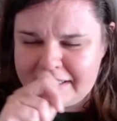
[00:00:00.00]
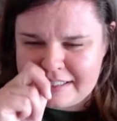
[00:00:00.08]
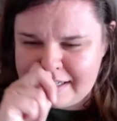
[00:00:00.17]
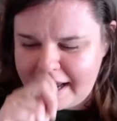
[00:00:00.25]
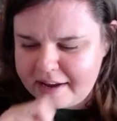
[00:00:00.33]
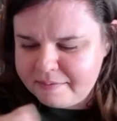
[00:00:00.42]

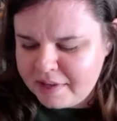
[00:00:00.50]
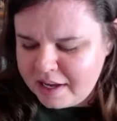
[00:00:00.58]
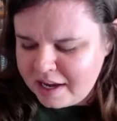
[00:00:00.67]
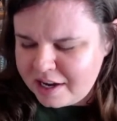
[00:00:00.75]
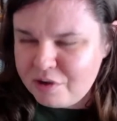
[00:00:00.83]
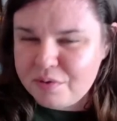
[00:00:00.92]
today.
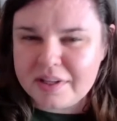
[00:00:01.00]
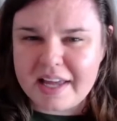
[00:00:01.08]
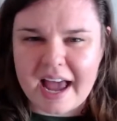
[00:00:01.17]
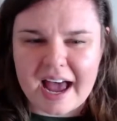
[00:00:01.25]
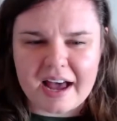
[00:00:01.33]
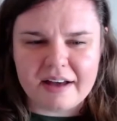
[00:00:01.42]
I don't really
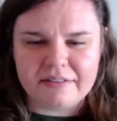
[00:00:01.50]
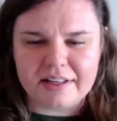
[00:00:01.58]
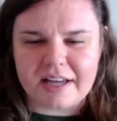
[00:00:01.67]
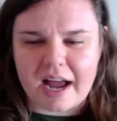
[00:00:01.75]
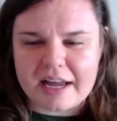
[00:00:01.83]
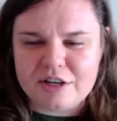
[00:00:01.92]
have
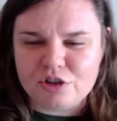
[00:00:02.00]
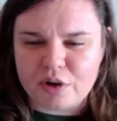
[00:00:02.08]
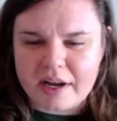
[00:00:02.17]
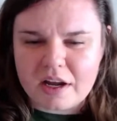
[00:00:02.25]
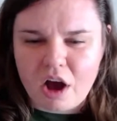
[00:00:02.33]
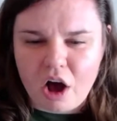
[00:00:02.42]
I
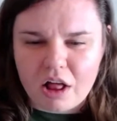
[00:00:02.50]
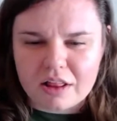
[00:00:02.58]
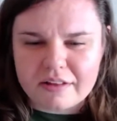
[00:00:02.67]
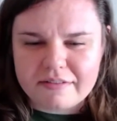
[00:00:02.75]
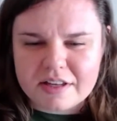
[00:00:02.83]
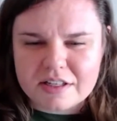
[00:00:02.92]
drank all
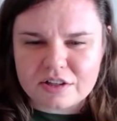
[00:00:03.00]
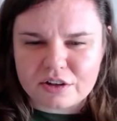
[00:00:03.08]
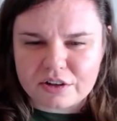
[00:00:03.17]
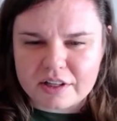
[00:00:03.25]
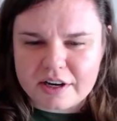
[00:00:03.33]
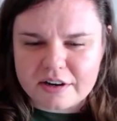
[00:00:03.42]
of this
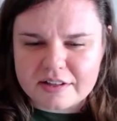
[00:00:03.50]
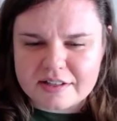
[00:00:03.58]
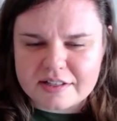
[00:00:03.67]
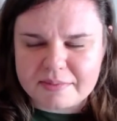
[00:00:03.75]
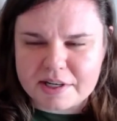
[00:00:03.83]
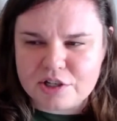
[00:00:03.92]
earlier. This
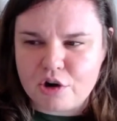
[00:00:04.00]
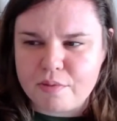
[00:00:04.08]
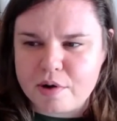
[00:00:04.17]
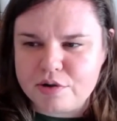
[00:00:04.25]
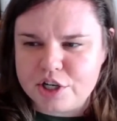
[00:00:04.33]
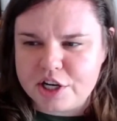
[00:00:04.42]
is my
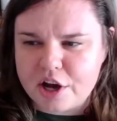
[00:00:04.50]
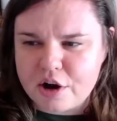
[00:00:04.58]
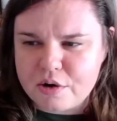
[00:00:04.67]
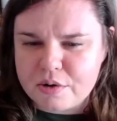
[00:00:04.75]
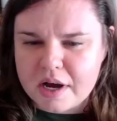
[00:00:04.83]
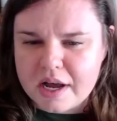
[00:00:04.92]
Topo
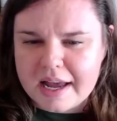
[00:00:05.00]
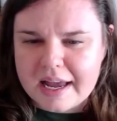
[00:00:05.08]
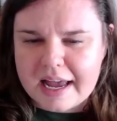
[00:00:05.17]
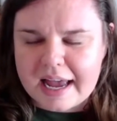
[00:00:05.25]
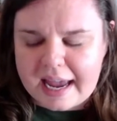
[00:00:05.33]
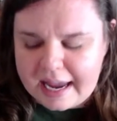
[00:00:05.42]
Chico.
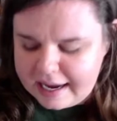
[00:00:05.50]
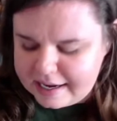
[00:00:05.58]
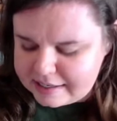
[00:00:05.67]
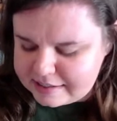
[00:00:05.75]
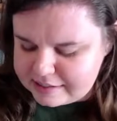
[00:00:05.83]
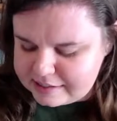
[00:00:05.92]

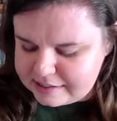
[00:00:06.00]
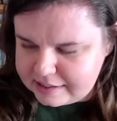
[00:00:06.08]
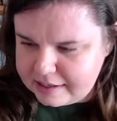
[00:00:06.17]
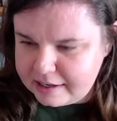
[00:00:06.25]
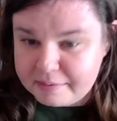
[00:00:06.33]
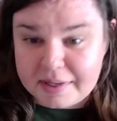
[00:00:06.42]
And
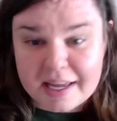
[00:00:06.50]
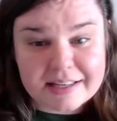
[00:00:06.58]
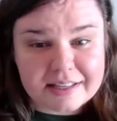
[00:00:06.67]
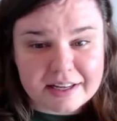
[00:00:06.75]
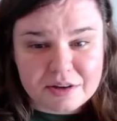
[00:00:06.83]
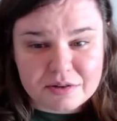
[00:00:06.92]

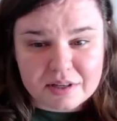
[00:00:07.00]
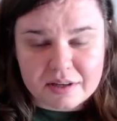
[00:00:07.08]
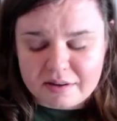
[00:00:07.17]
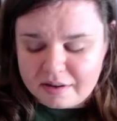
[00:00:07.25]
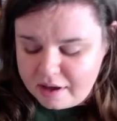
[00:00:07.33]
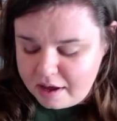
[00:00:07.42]
yes, I use
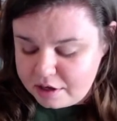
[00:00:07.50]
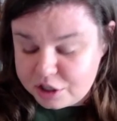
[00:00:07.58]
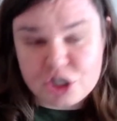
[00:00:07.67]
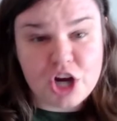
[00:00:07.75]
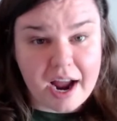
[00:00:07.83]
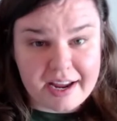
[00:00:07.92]
a
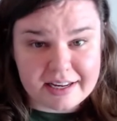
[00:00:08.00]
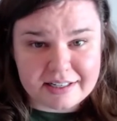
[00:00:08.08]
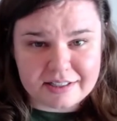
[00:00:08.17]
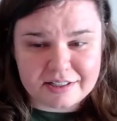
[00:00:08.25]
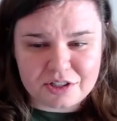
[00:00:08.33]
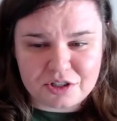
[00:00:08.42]

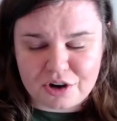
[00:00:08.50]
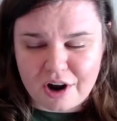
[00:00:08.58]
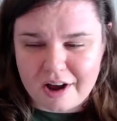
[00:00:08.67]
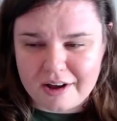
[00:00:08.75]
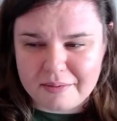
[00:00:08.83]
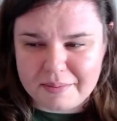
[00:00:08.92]
giant
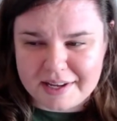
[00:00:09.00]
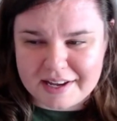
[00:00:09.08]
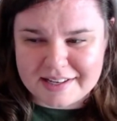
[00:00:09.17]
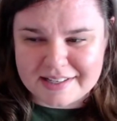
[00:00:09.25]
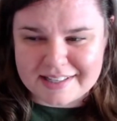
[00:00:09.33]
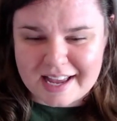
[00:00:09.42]
straw
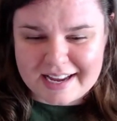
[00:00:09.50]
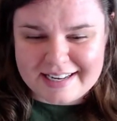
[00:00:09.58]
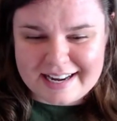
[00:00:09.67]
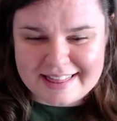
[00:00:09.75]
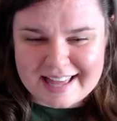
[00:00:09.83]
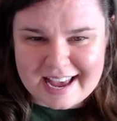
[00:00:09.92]
because I
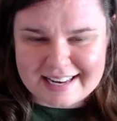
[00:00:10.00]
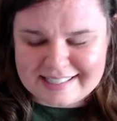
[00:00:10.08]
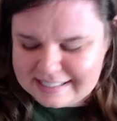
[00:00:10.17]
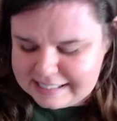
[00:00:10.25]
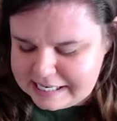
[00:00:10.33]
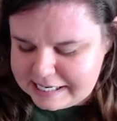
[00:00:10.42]
need that.